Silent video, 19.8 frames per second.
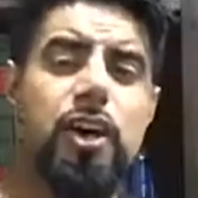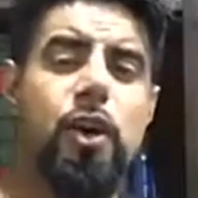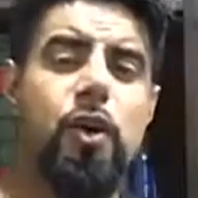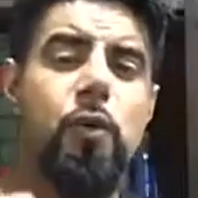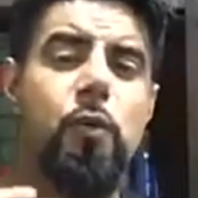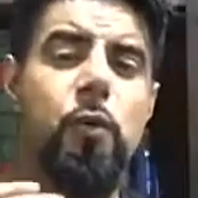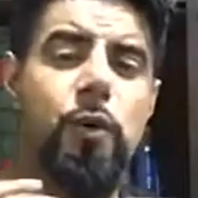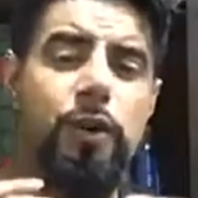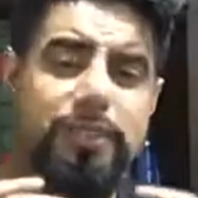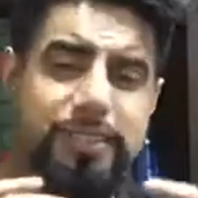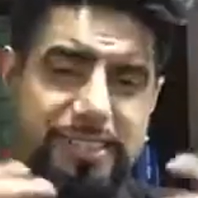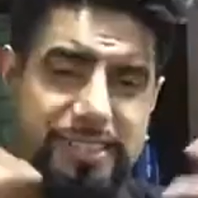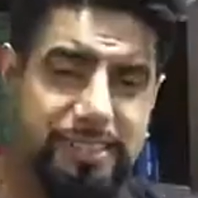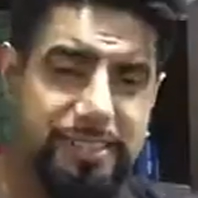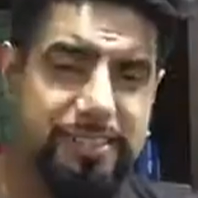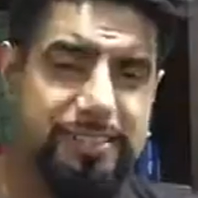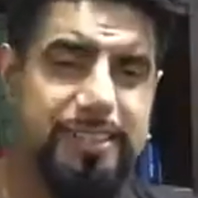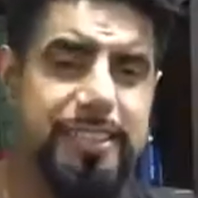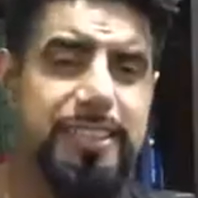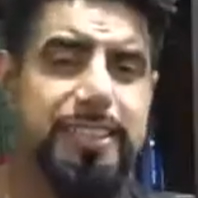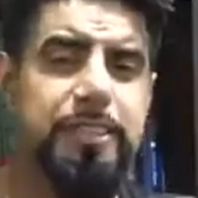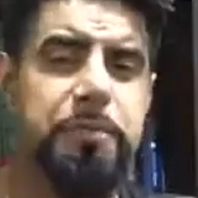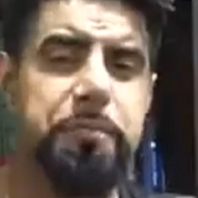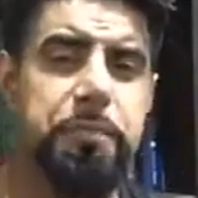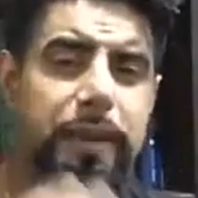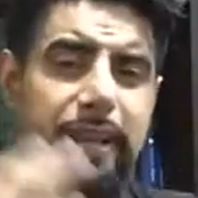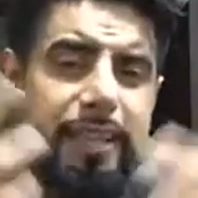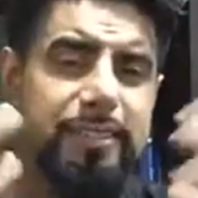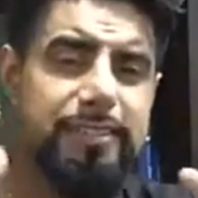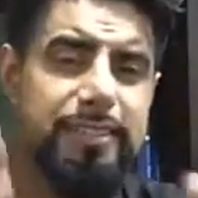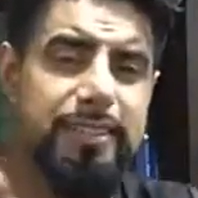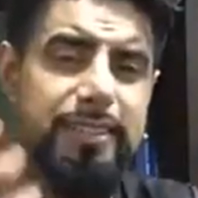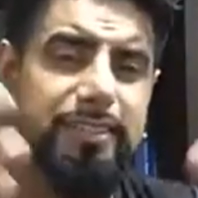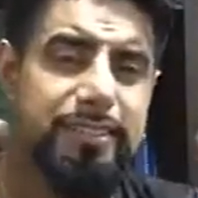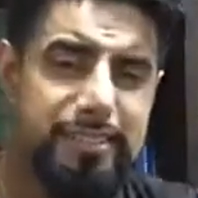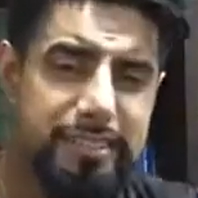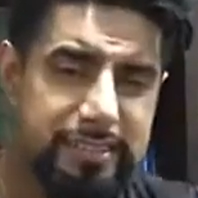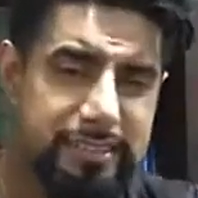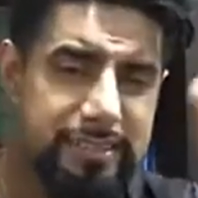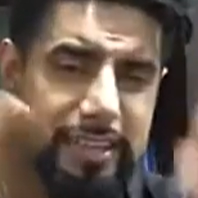wants to see the blessings
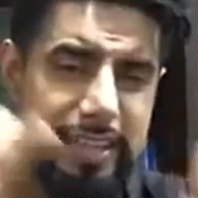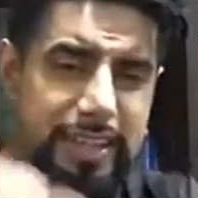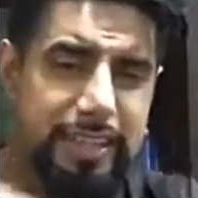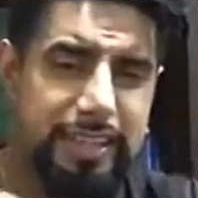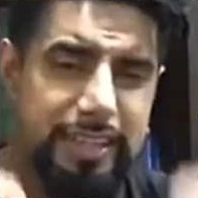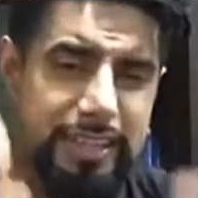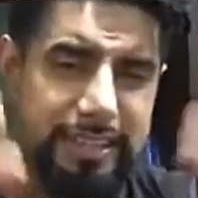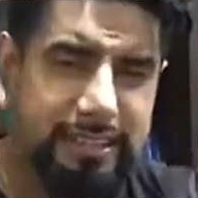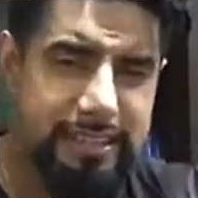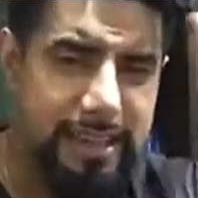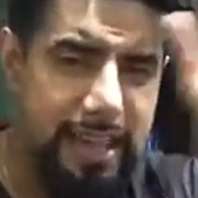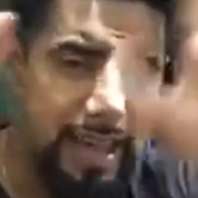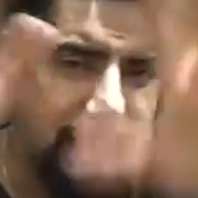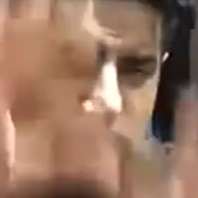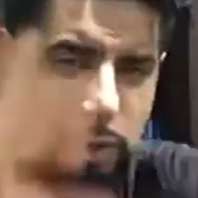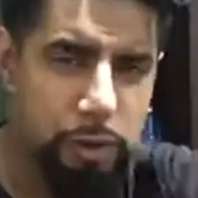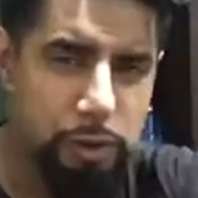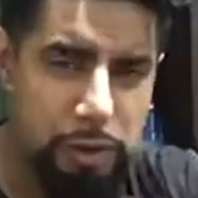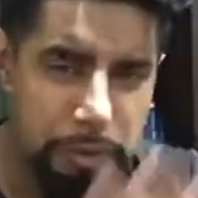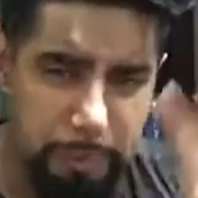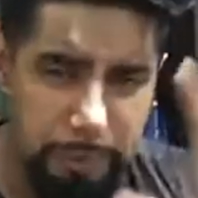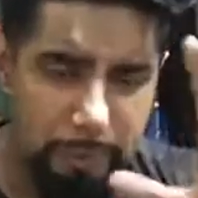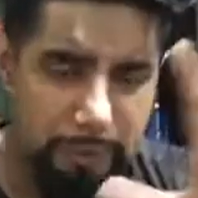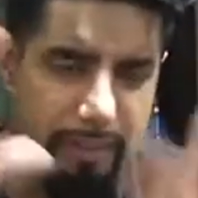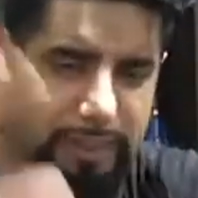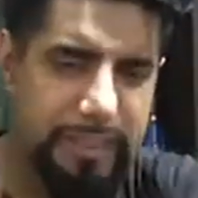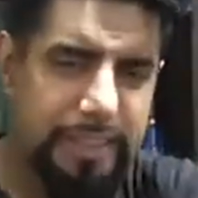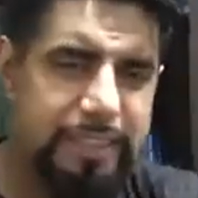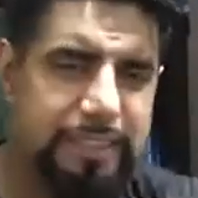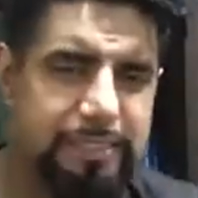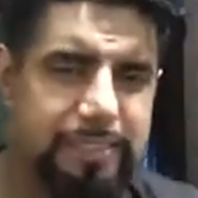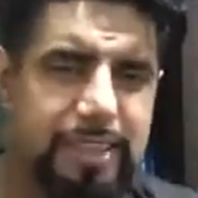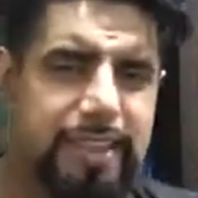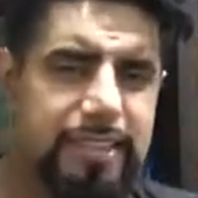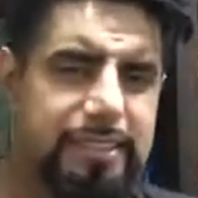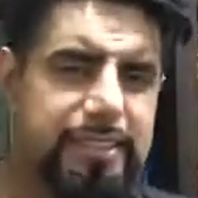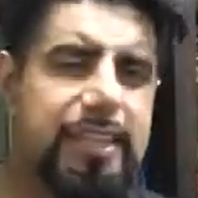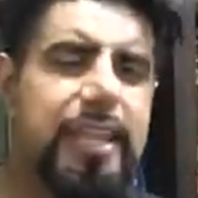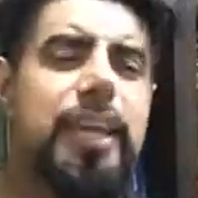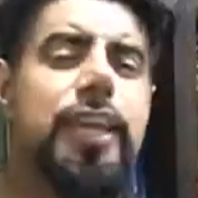he's endowed upon his
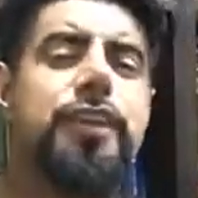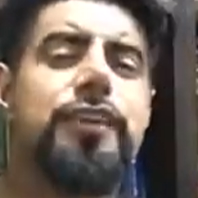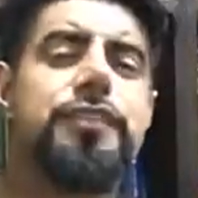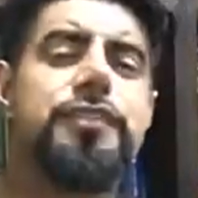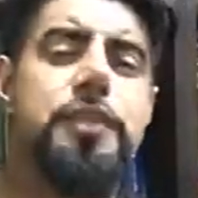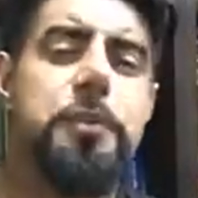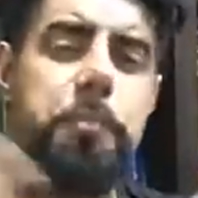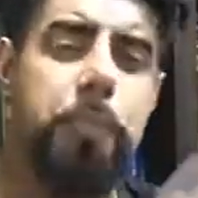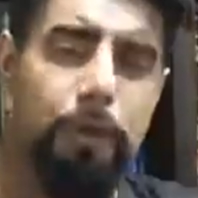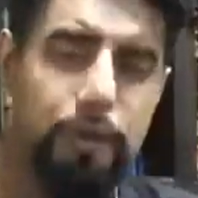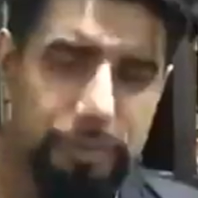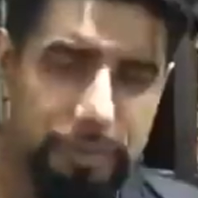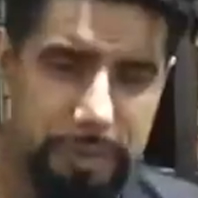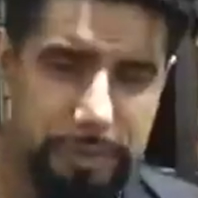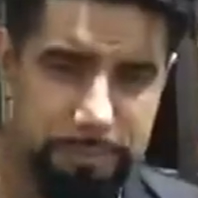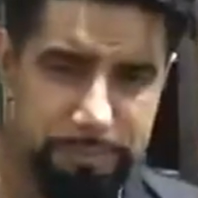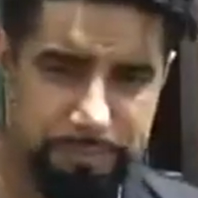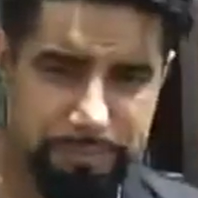slaves upon them.